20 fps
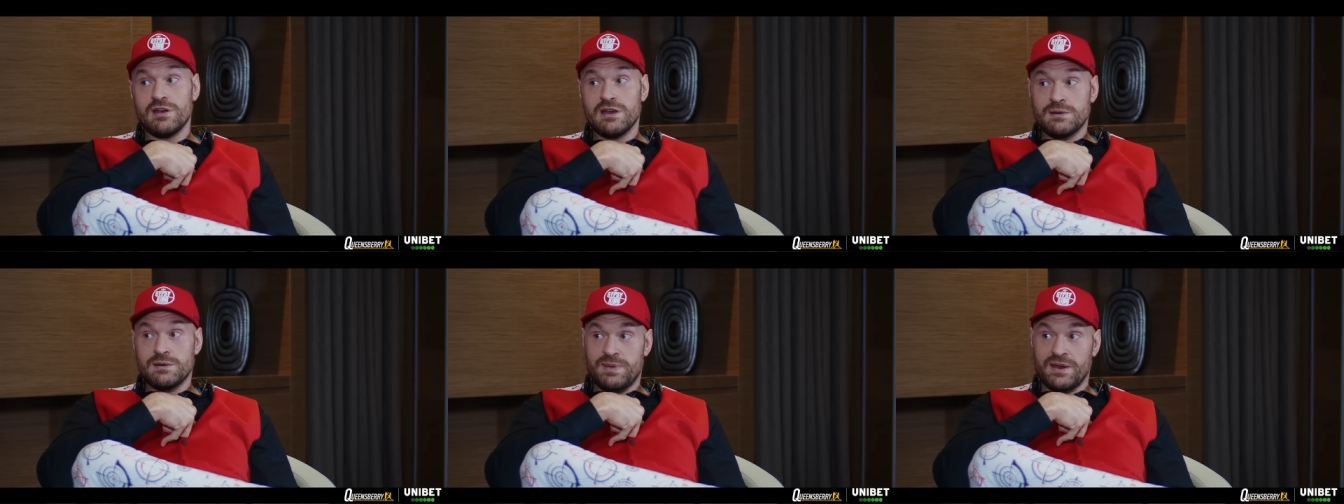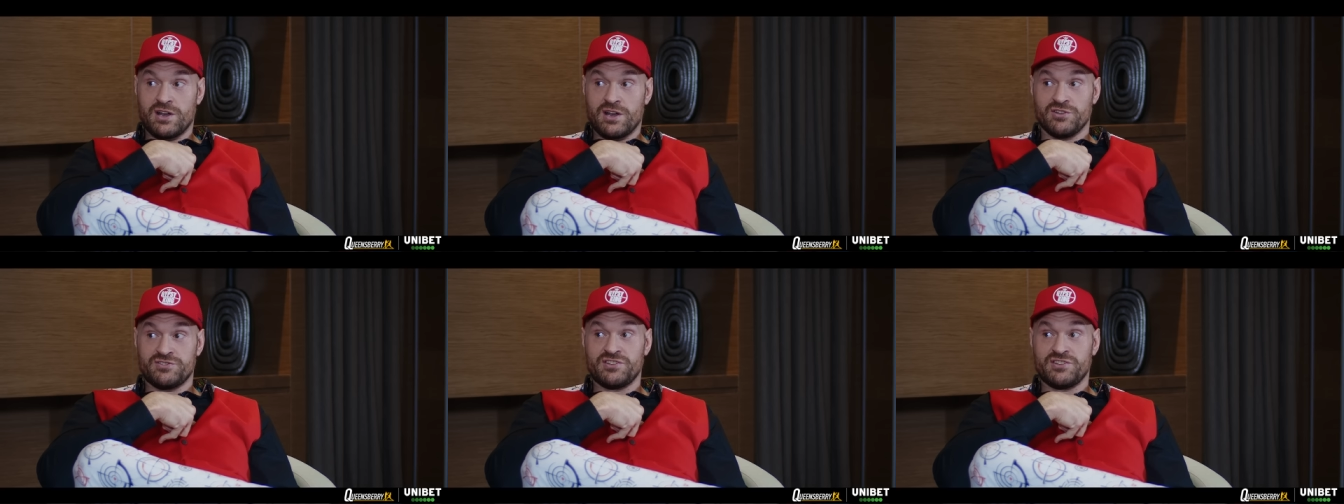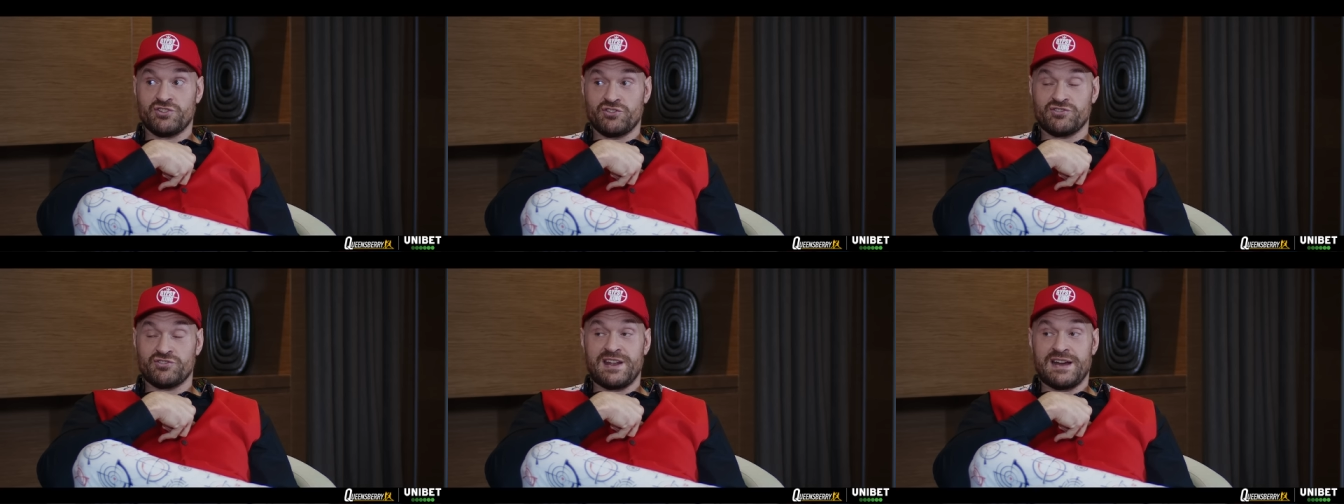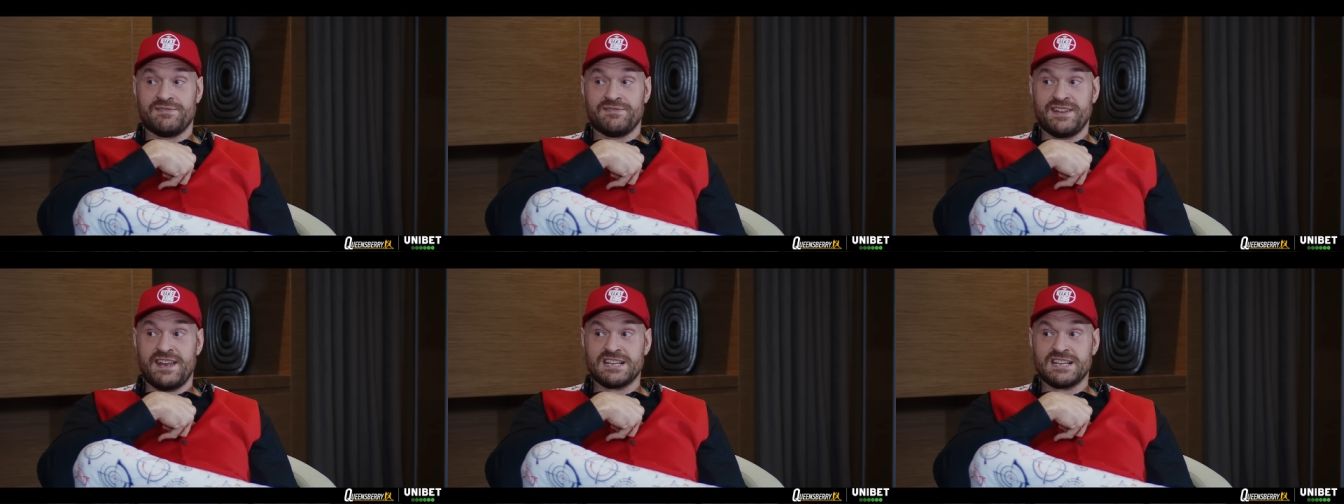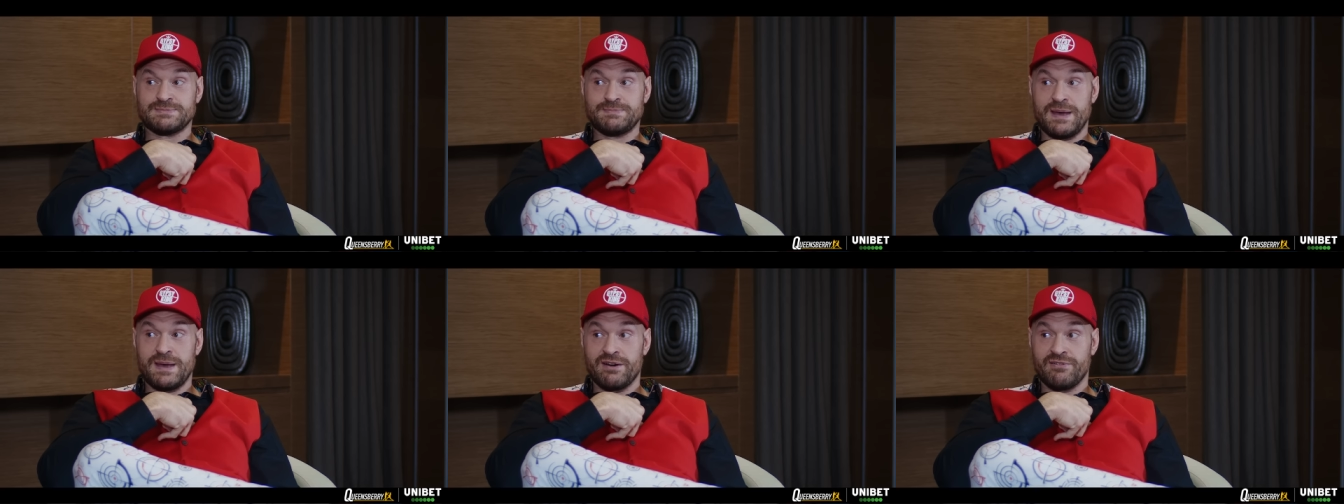because he doesn't have the
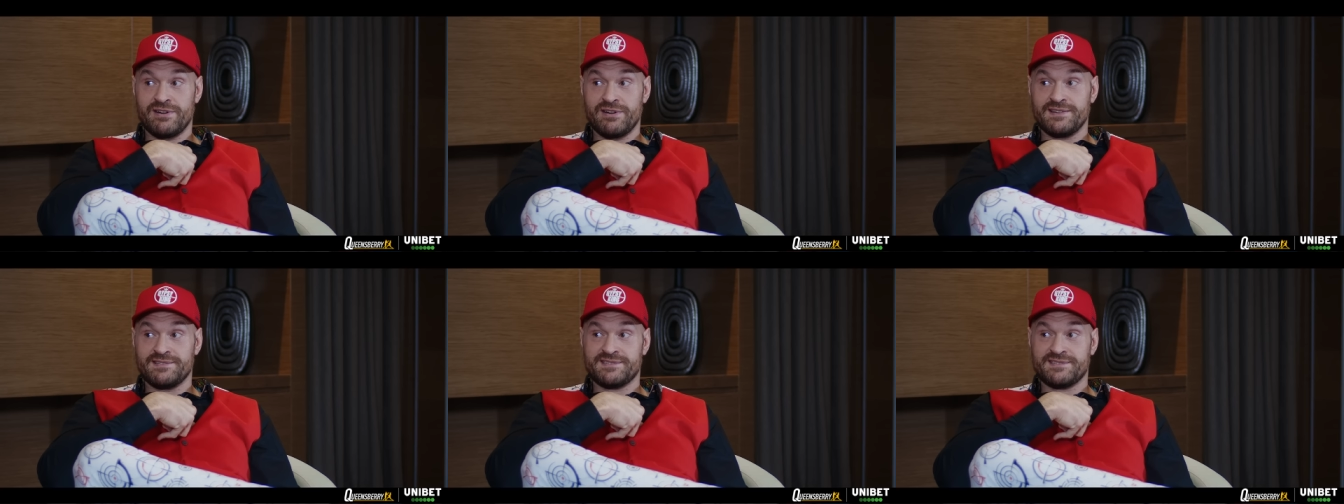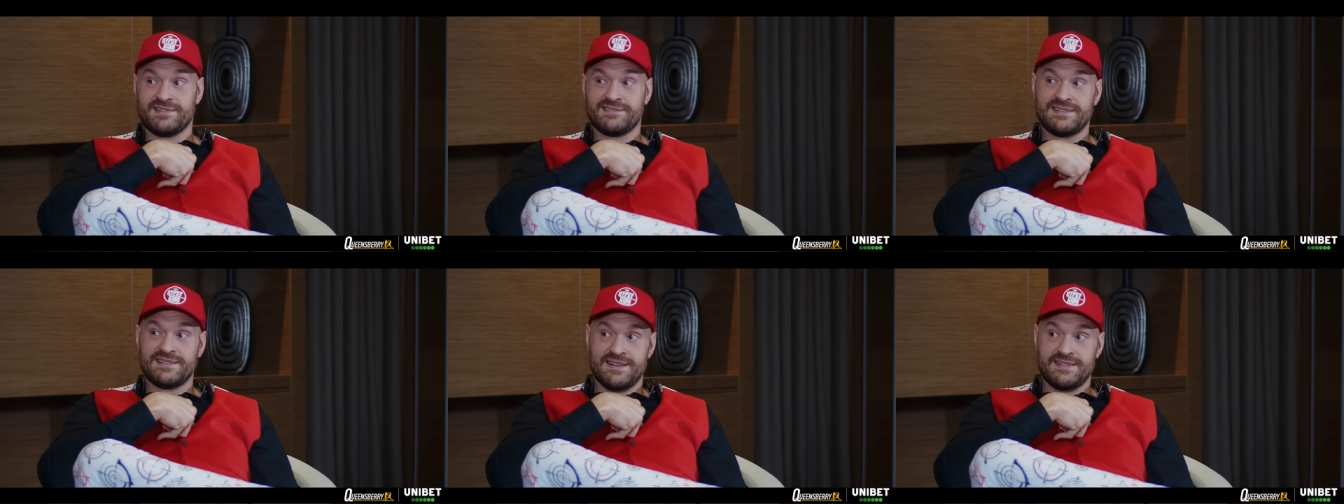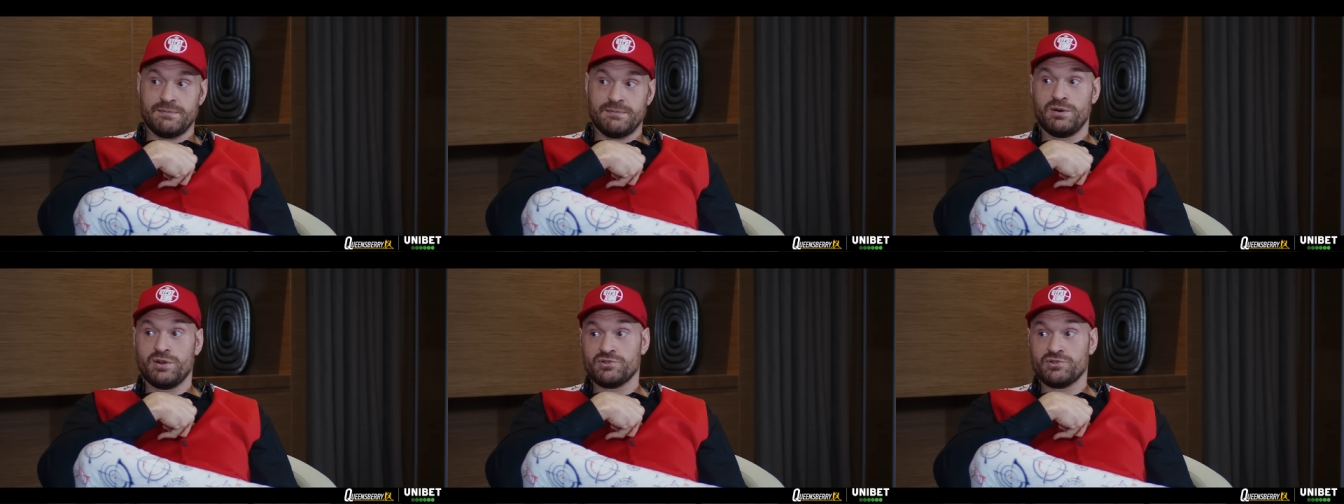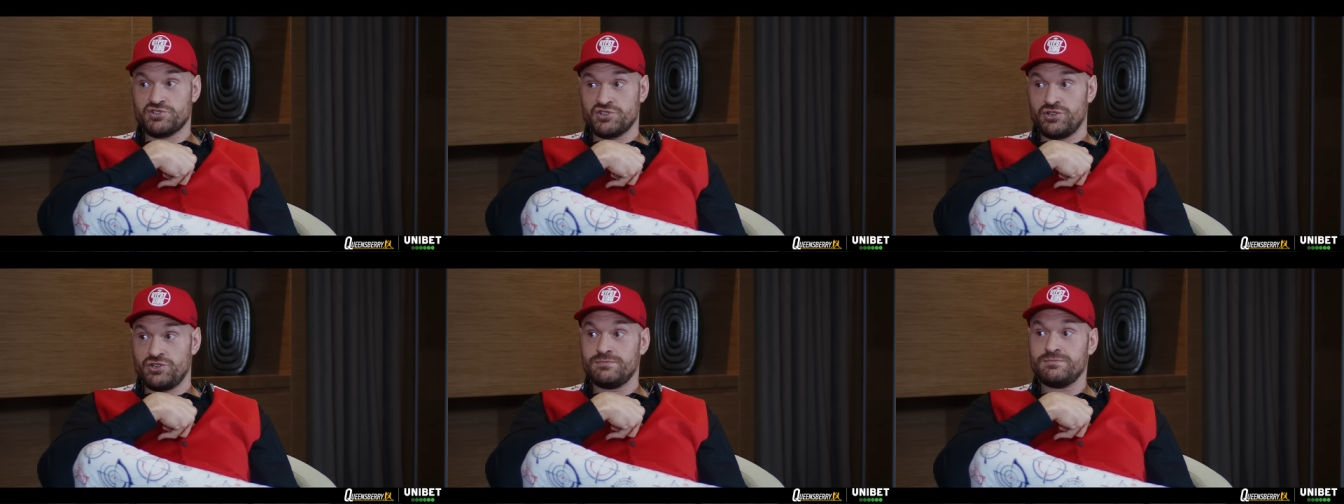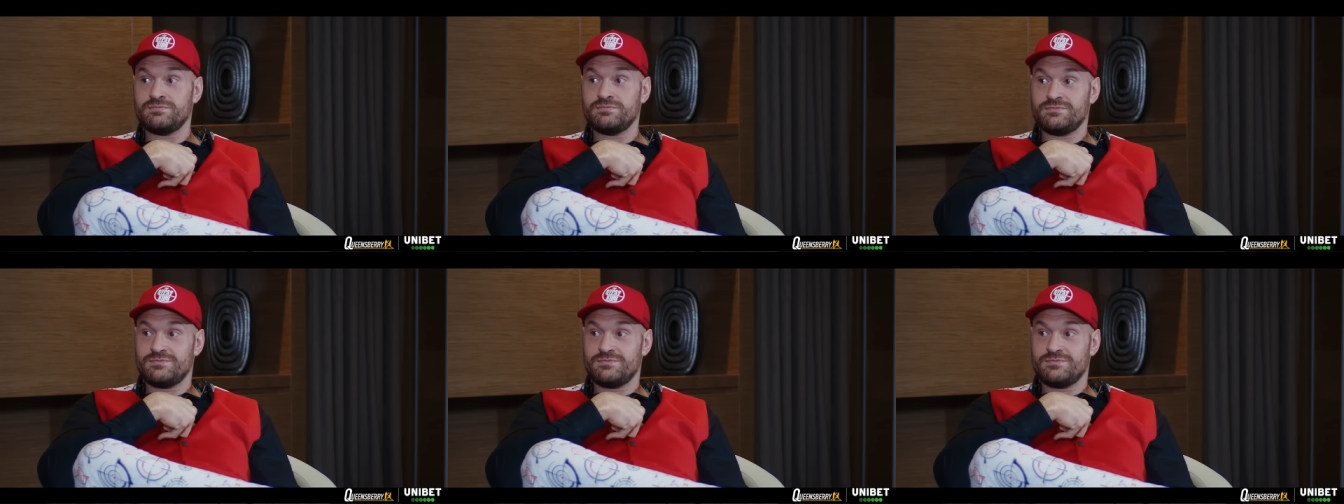experience to set the punch up.